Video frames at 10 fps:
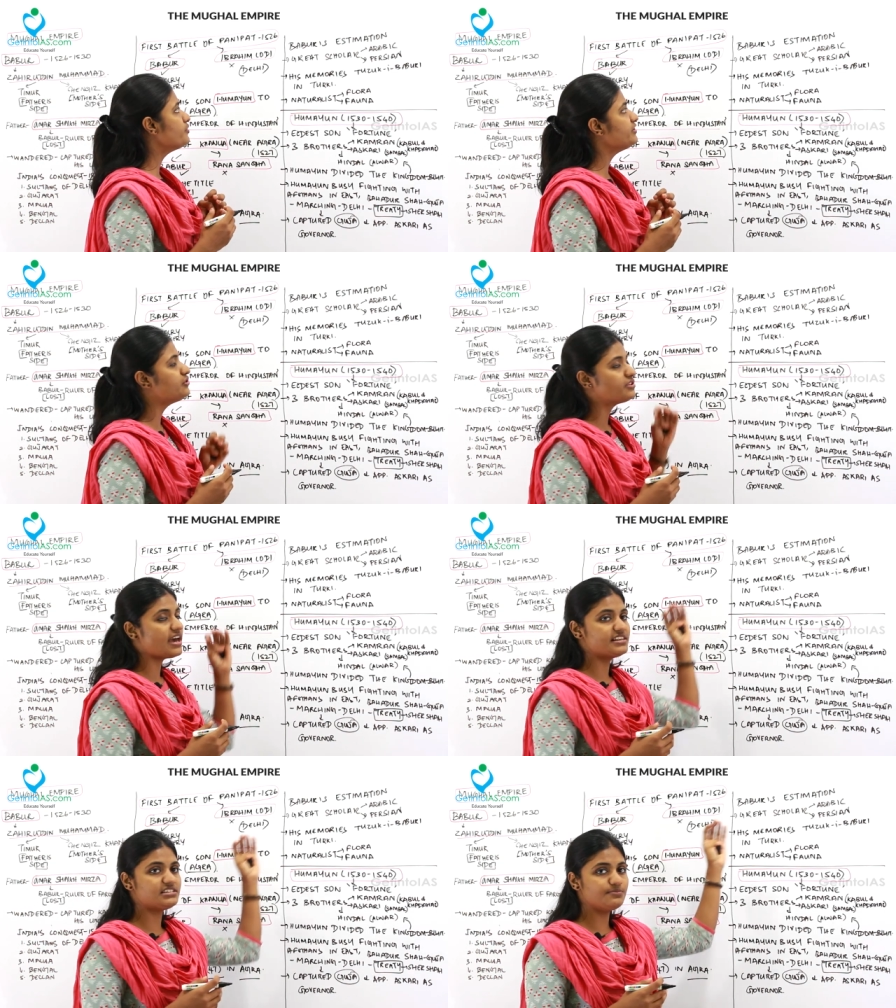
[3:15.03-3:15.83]
moving to
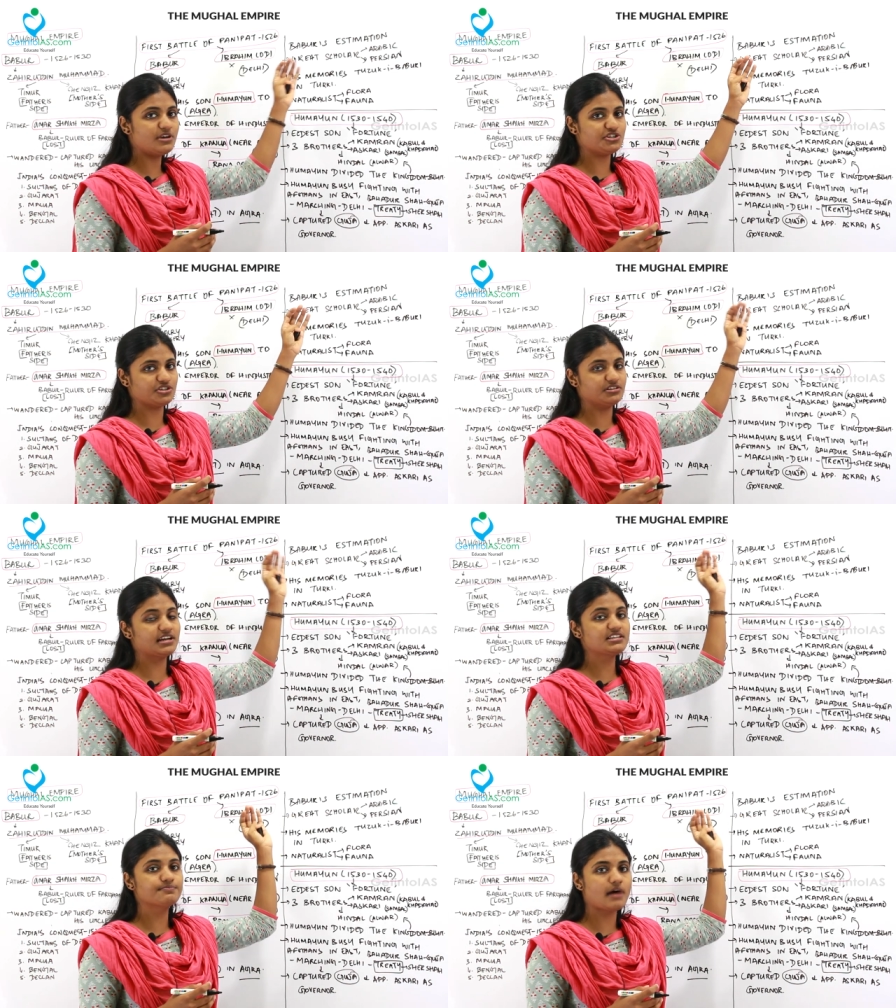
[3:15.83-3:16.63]
the estimation,
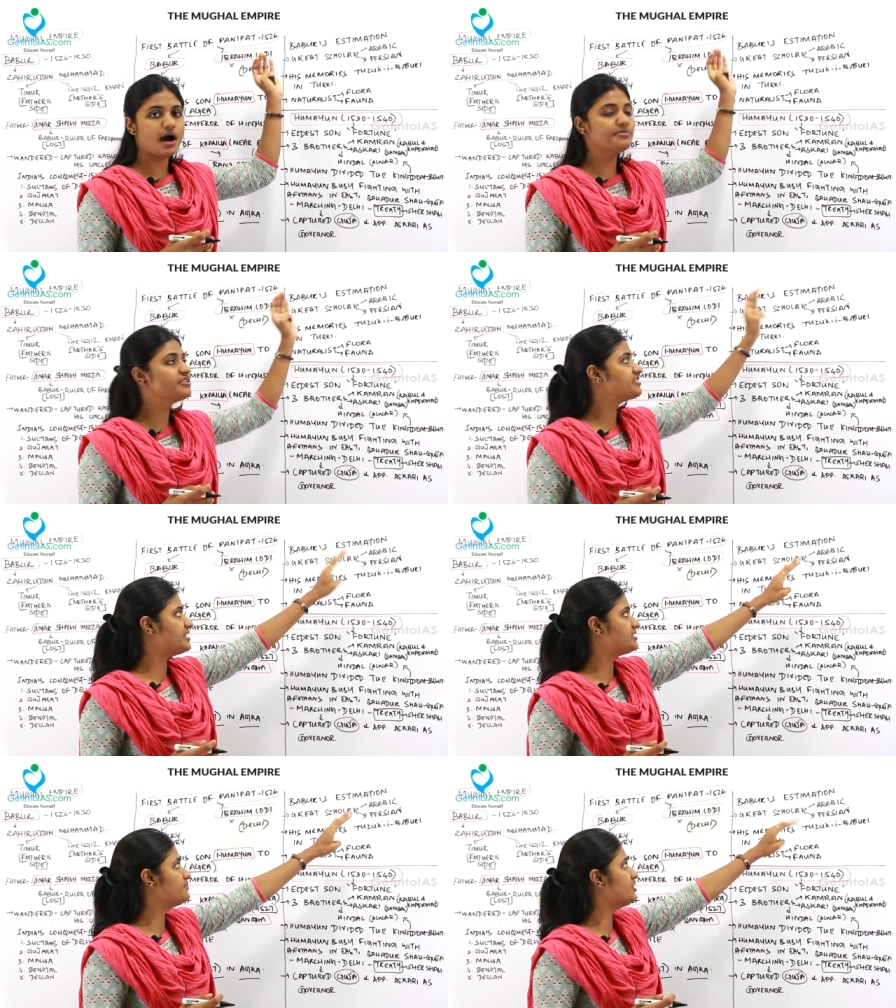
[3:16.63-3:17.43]
that is Babur's
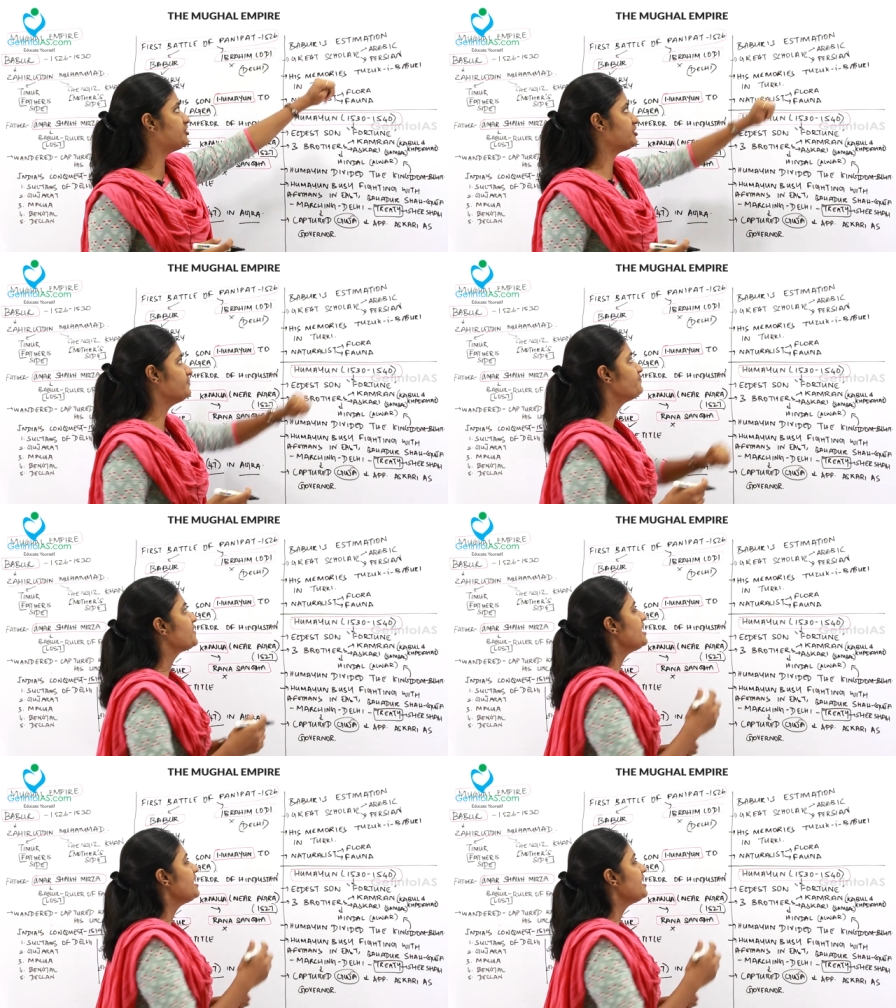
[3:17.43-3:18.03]
estimation.